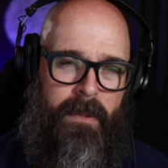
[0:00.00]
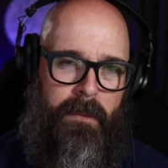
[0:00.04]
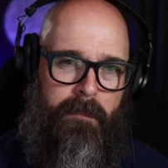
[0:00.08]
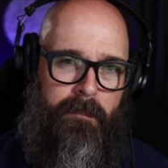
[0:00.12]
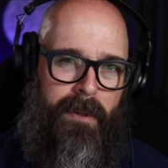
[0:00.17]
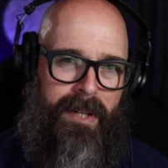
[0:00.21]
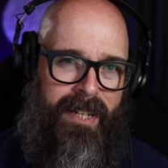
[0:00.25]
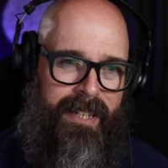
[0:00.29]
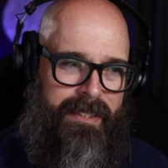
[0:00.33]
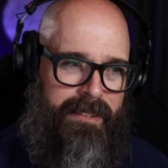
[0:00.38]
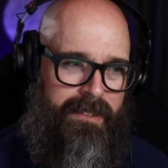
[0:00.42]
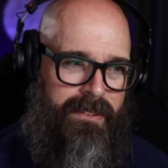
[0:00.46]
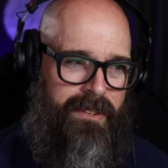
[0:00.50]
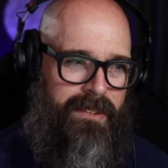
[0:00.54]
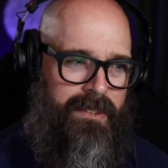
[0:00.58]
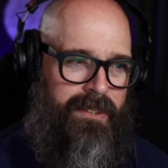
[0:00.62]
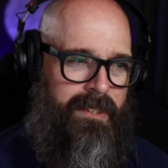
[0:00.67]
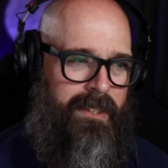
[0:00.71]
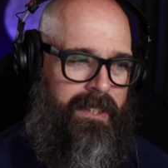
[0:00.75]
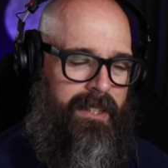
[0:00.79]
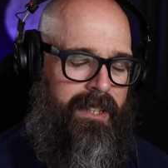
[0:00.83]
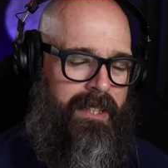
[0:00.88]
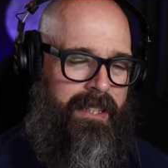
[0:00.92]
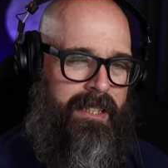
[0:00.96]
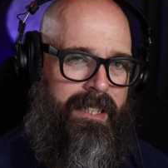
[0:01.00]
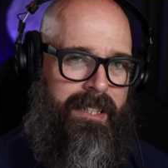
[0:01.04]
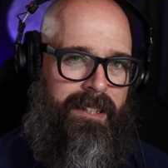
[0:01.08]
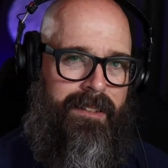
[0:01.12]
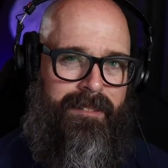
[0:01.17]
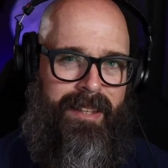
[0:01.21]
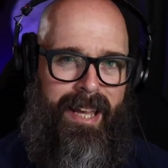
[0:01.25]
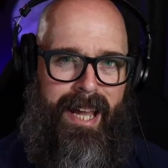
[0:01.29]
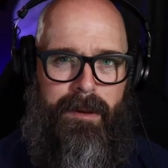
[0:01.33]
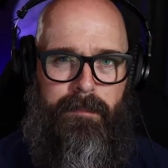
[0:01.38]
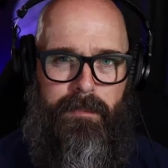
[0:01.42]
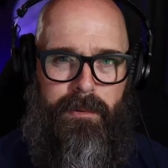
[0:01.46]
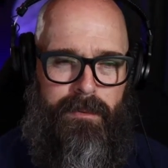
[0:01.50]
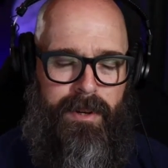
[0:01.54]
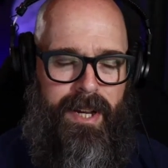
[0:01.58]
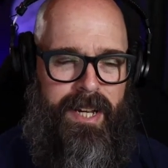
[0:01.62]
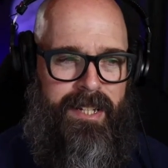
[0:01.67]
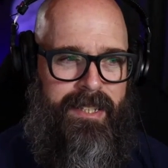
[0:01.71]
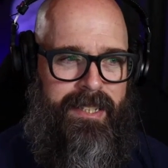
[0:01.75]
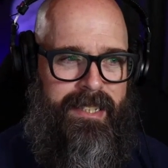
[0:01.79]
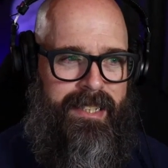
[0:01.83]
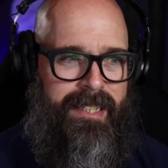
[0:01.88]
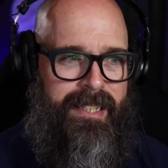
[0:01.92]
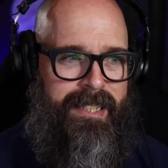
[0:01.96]
But
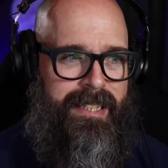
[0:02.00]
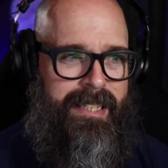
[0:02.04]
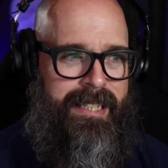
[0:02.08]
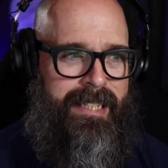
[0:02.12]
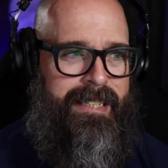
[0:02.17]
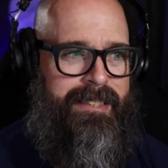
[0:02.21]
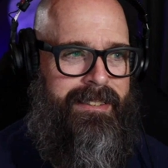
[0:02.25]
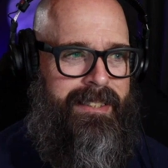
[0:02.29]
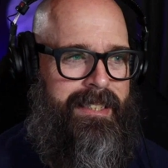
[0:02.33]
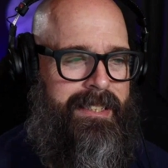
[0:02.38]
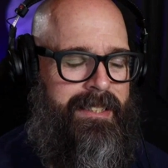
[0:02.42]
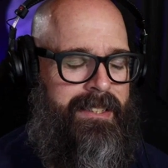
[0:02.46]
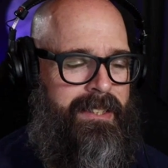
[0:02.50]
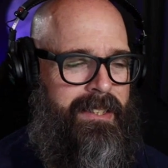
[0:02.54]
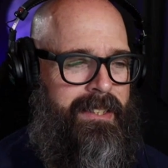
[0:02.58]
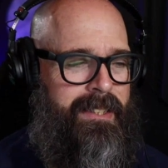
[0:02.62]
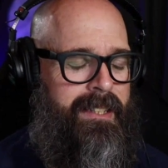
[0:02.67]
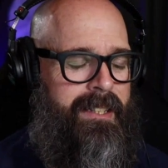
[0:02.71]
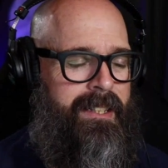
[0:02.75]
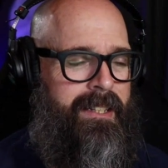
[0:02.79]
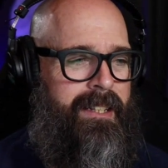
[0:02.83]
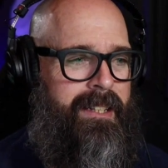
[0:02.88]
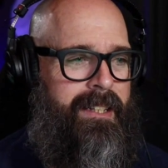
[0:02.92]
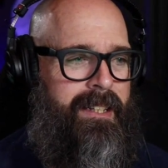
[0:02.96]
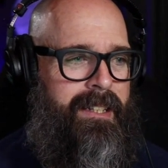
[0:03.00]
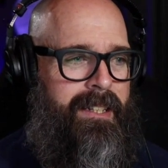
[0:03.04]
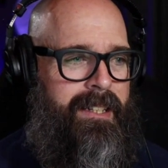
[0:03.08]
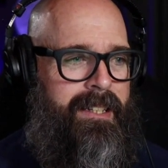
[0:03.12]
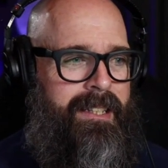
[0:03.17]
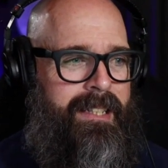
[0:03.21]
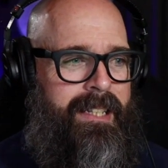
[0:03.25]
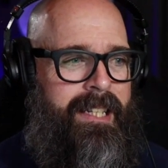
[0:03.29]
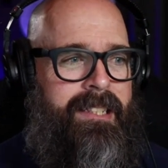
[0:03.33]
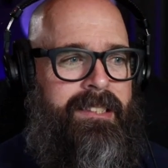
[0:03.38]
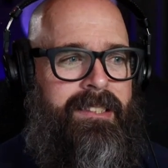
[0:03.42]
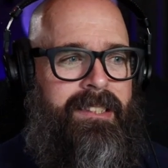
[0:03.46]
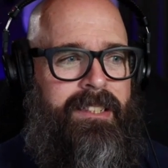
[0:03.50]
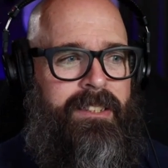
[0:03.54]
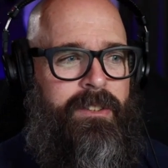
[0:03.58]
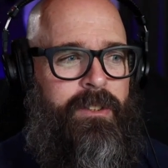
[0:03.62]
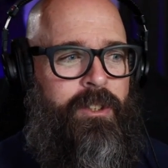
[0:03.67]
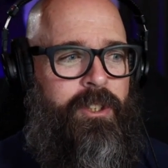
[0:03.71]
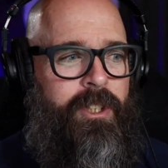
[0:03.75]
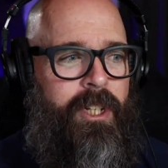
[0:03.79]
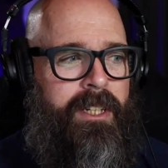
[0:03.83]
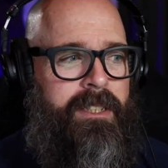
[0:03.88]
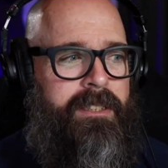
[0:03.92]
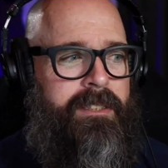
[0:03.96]
collaborating isn't isn't
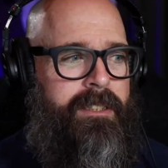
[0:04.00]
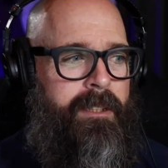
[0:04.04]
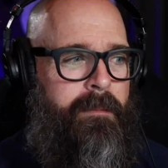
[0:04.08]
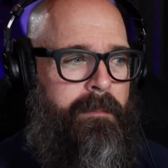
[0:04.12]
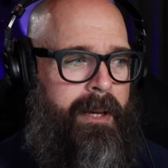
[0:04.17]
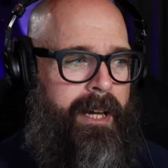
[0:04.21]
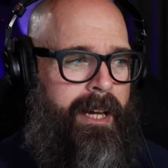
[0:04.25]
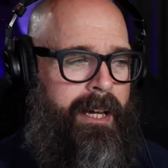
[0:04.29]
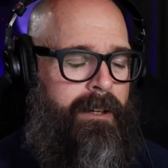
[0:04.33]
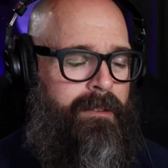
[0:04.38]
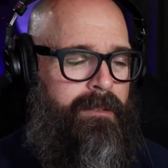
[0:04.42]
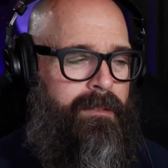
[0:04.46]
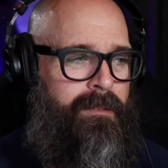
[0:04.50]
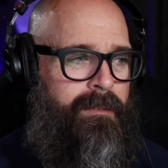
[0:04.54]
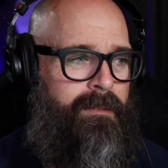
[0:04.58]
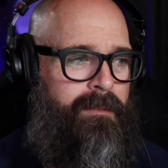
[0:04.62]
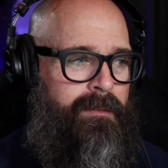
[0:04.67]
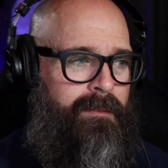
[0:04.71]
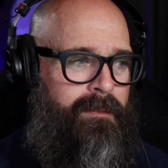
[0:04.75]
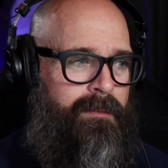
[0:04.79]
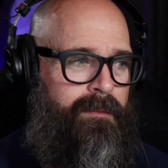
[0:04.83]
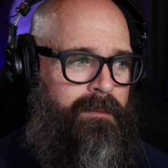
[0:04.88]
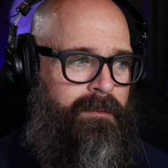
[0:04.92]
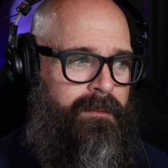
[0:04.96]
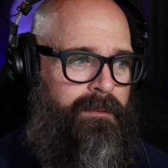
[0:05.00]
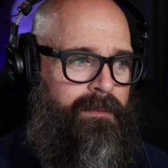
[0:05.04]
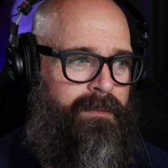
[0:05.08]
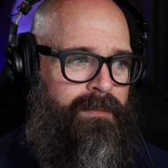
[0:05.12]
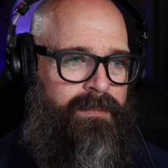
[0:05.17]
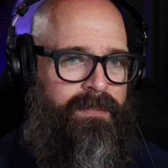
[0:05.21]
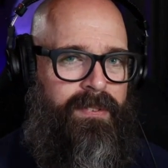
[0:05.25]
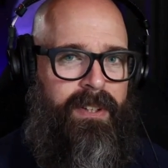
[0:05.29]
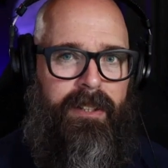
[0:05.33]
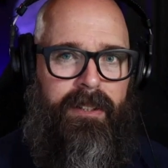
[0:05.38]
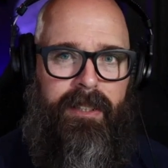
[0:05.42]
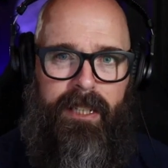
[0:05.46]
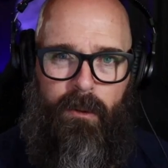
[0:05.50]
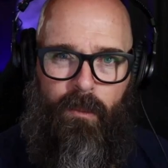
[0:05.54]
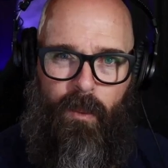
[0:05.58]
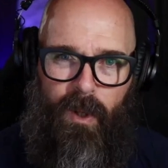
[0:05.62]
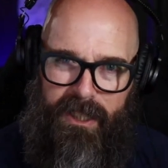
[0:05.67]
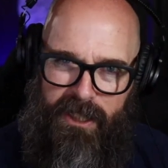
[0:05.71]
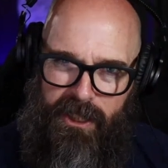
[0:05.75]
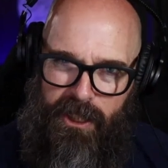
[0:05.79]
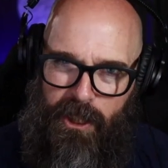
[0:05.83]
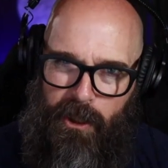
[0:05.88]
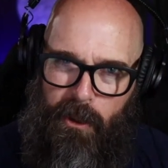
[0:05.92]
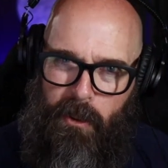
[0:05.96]
just about filling
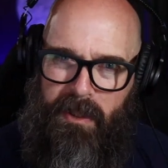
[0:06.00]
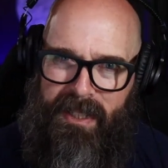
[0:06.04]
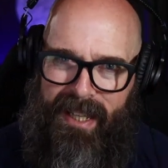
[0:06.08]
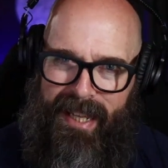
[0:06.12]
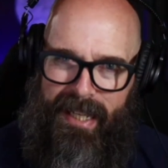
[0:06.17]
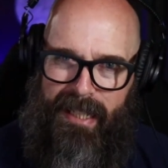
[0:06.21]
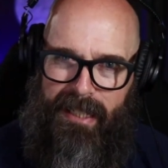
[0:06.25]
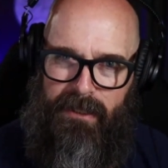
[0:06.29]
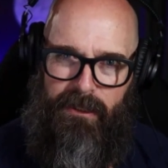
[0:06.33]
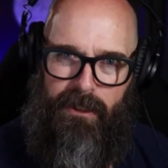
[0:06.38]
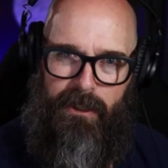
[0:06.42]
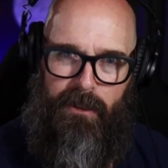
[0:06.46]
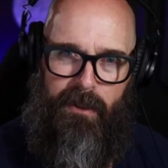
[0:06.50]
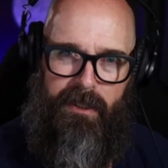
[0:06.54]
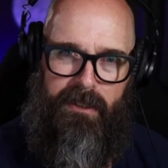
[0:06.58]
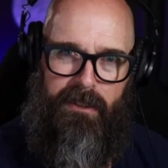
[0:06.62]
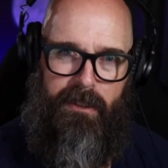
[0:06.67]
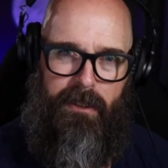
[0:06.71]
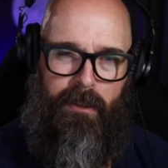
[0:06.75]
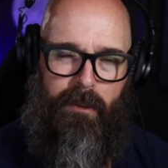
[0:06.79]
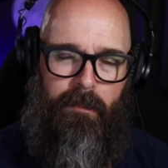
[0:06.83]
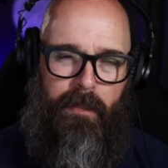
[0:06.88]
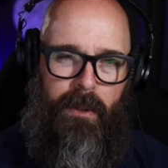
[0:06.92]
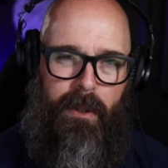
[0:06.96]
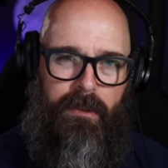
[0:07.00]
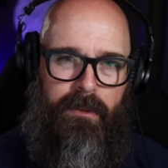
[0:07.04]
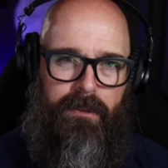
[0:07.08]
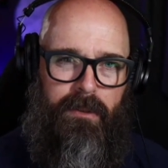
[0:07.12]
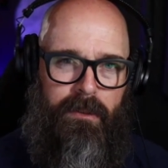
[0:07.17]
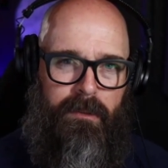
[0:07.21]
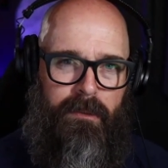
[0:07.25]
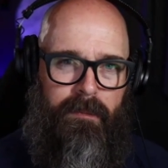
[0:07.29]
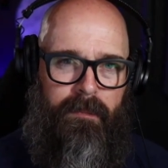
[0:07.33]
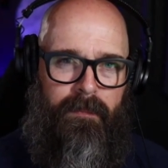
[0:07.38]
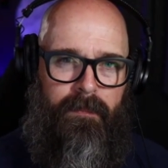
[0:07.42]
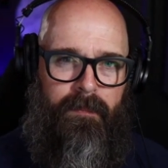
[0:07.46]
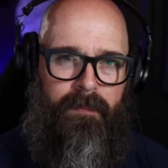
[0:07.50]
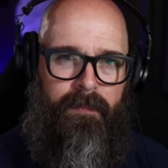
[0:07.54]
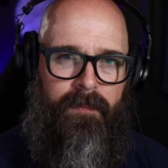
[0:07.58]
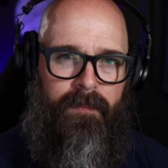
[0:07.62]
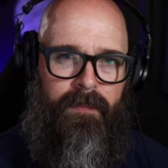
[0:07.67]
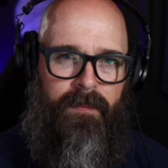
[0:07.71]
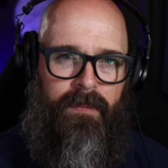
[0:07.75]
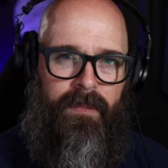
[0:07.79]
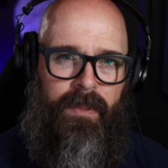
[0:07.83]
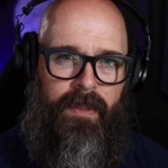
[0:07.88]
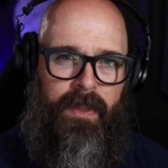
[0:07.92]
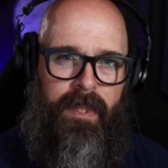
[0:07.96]
what you can't do as a composer.
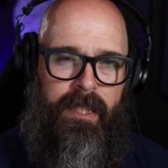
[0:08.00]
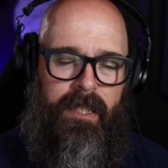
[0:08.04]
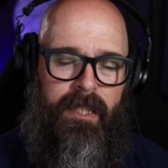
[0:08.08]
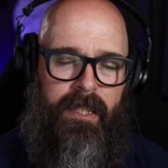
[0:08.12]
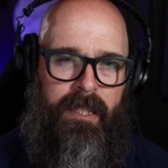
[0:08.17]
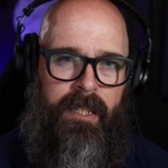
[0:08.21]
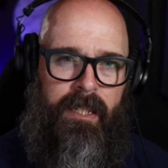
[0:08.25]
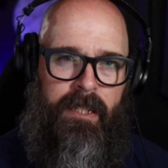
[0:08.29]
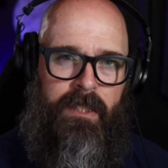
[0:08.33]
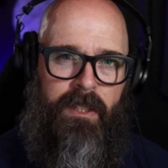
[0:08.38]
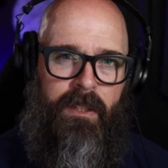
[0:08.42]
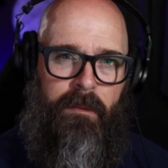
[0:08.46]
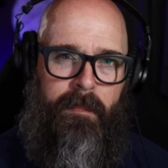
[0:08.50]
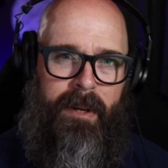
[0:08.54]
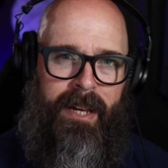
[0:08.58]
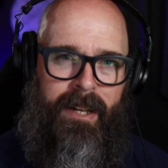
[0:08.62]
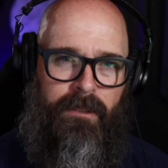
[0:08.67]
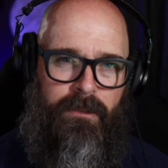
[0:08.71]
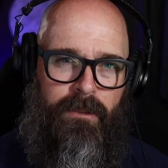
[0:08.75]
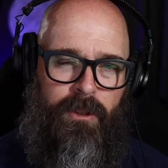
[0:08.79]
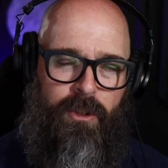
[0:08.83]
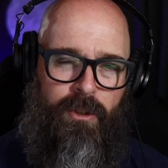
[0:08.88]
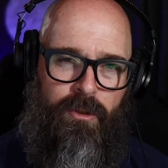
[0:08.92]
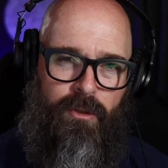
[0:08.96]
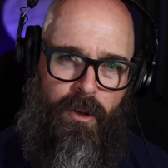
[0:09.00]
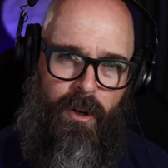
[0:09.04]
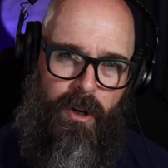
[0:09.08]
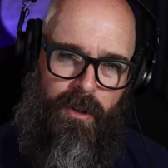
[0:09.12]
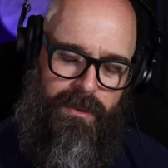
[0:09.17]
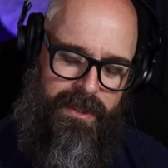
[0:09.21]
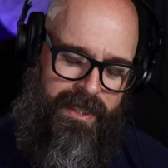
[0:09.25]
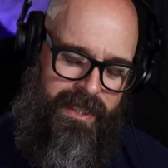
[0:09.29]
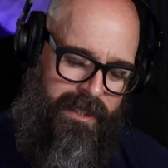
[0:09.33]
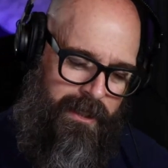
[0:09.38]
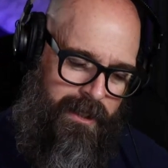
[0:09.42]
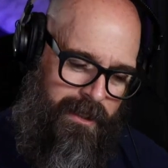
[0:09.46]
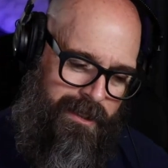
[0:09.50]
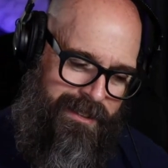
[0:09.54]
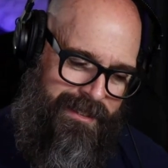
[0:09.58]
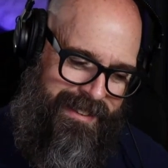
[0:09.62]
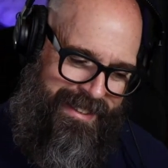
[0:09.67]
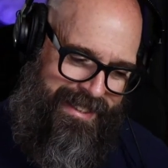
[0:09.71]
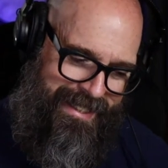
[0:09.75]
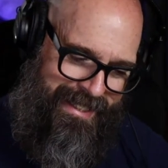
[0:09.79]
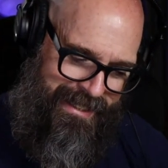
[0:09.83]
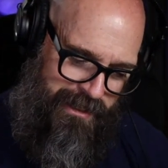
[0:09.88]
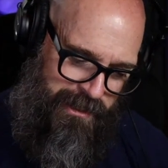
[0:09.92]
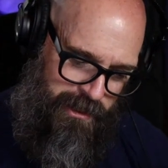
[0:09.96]
It's about drawing
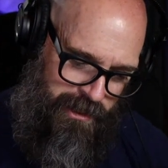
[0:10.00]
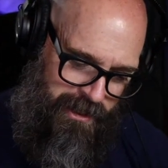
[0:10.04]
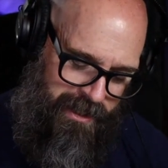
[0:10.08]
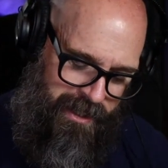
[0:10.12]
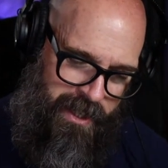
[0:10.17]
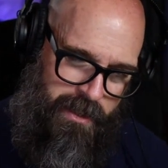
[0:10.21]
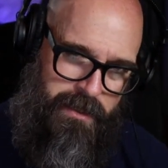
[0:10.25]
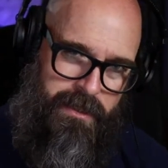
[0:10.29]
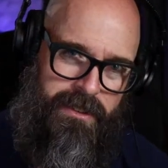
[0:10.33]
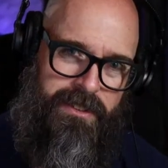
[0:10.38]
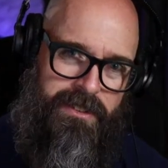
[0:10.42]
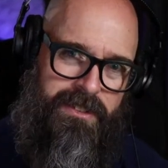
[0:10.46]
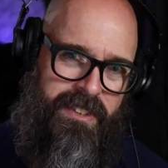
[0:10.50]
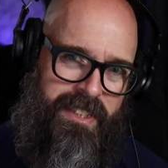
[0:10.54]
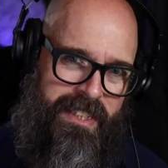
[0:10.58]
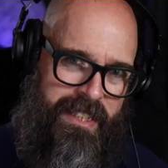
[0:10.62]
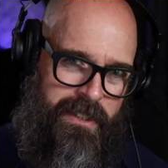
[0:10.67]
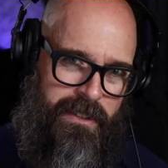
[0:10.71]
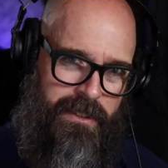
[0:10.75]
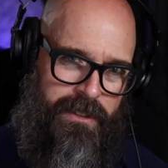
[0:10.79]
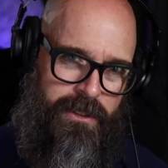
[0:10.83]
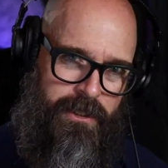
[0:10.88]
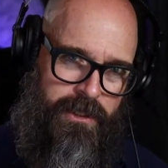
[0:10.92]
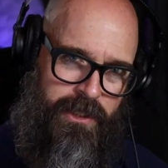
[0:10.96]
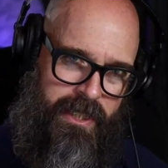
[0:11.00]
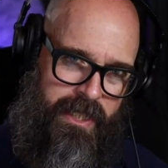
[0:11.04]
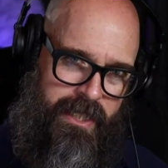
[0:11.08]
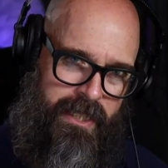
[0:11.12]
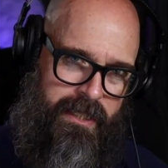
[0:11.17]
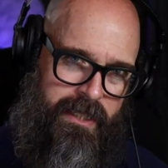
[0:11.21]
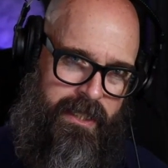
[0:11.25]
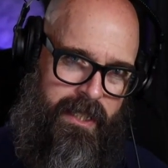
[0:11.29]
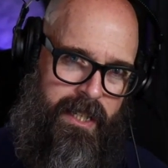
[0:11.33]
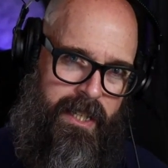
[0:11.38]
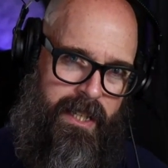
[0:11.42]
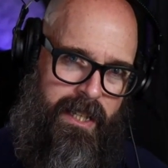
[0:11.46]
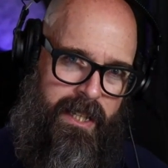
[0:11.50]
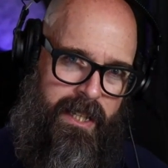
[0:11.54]
on each other's energy.